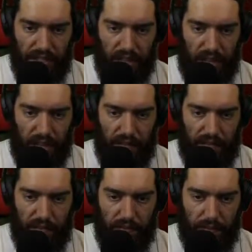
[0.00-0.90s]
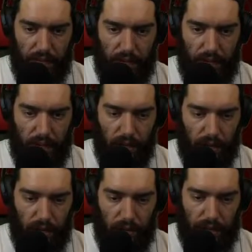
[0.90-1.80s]
alive.
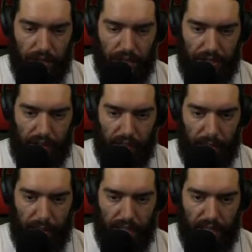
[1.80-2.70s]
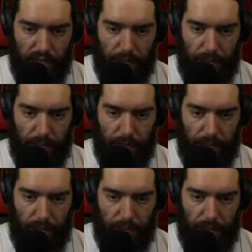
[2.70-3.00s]
Otherwise, you're going to have a bad time.